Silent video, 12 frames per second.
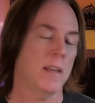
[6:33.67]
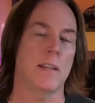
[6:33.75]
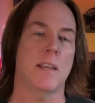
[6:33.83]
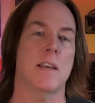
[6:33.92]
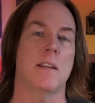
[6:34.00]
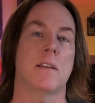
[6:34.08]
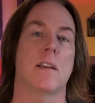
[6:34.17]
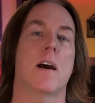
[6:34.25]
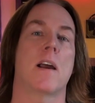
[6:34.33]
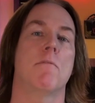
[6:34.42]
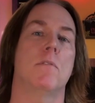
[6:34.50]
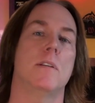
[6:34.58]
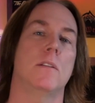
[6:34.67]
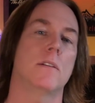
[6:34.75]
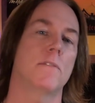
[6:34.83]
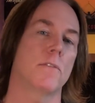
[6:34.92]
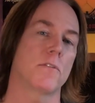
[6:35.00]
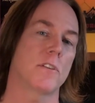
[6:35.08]
again, I really look
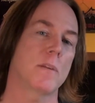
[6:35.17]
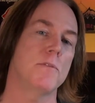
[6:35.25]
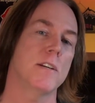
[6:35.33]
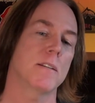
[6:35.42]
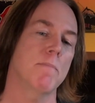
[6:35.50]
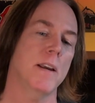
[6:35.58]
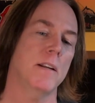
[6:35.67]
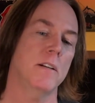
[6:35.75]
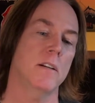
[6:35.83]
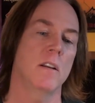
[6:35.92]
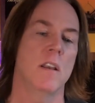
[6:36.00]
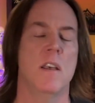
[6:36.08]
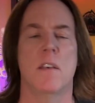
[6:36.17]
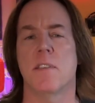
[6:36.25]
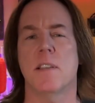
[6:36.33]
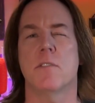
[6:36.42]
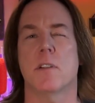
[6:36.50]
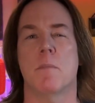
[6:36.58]
for subject matter,
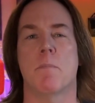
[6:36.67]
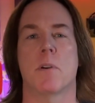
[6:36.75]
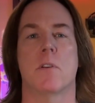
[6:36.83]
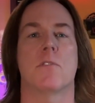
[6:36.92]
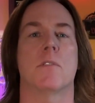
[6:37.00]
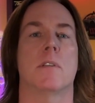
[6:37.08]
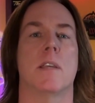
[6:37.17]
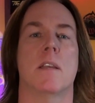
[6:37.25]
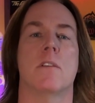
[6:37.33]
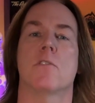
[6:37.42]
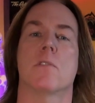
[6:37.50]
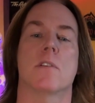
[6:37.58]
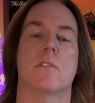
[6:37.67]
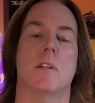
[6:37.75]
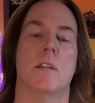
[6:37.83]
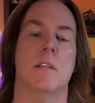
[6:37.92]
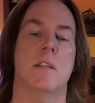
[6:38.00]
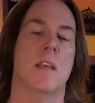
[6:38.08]
things that I'm personally interested
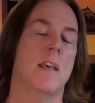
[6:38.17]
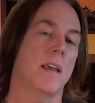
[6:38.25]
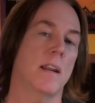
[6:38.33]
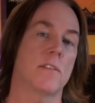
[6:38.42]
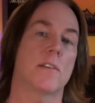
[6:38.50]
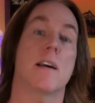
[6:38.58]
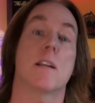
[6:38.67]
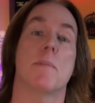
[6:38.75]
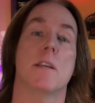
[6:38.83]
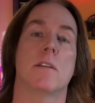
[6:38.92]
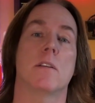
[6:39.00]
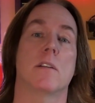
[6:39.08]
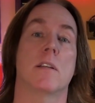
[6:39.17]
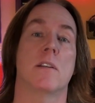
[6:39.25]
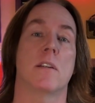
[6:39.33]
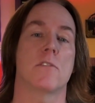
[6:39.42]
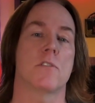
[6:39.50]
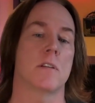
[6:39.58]
in, and it's got to be in good
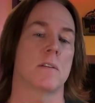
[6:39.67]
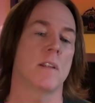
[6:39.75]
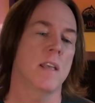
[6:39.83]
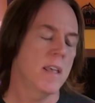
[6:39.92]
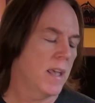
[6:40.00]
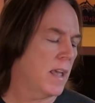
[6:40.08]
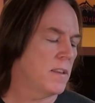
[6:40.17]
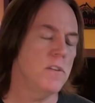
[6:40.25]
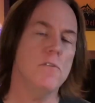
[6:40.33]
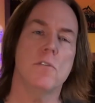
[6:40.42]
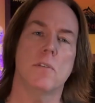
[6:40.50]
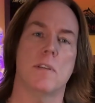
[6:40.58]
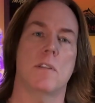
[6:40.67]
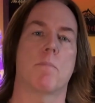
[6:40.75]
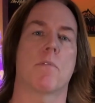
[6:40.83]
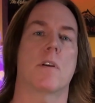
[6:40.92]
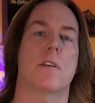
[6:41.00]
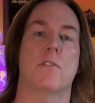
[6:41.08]
condition. And usually the
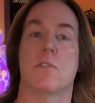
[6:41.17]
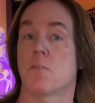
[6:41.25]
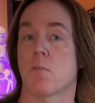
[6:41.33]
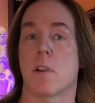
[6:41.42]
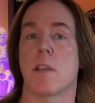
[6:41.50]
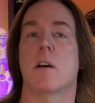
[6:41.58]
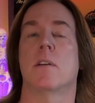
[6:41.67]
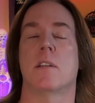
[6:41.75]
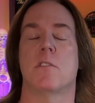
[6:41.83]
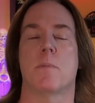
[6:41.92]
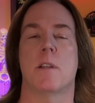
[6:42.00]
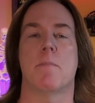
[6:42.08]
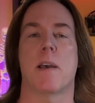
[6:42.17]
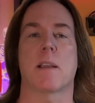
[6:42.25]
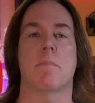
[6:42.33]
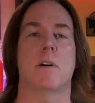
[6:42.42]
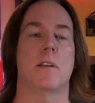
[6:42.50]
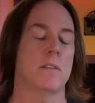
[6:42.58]
price is right on these pinback
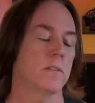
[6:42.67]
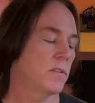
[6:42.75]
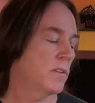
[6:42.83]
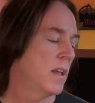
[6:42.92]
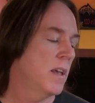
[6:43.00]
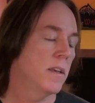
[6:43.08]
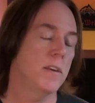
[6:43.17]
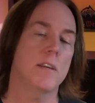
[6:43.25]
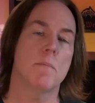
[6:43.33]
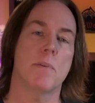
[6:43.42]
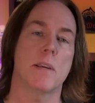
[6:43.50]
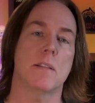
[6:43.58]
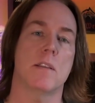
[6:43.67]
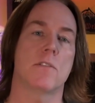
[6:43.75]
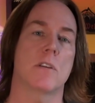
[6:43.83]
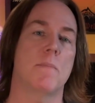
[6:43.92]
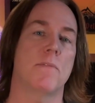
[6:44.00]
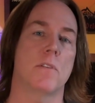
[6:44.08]
buttons. You can pick these
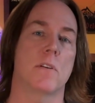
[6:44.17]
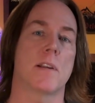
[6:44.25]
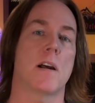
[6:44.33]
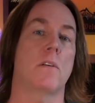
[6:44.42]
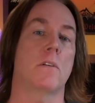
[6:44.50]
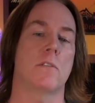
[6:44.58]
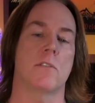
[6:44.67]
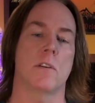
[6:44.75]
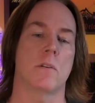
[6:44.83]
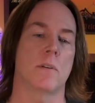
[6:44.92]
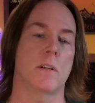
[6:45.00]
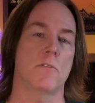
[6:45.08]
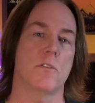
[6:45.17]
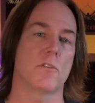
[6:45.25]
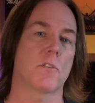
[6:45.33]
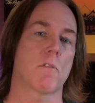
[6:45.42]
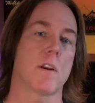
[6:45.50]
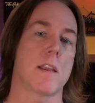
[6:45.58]
up for $1 or $2, and they're just
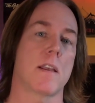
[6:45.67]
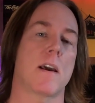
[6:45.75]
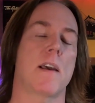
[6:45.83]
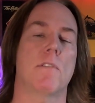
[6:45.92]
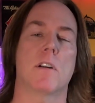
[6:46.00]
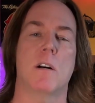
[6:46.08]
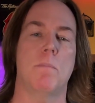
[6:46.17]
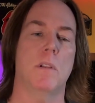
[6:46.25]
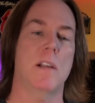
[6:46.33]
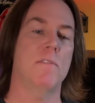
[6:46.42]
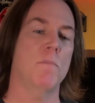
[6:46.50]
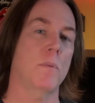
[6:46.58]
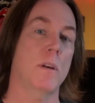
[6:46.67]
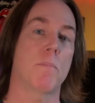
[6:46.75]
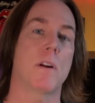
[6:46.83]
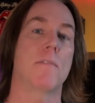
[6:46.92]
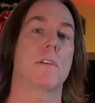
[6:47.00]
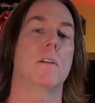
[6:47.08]
great. I have a couple of them in my
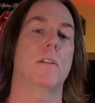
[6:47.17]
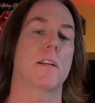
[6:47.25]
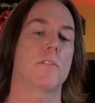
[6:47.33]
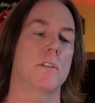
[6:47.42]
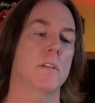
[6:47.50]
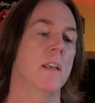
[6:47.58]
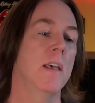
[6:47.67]
private collection,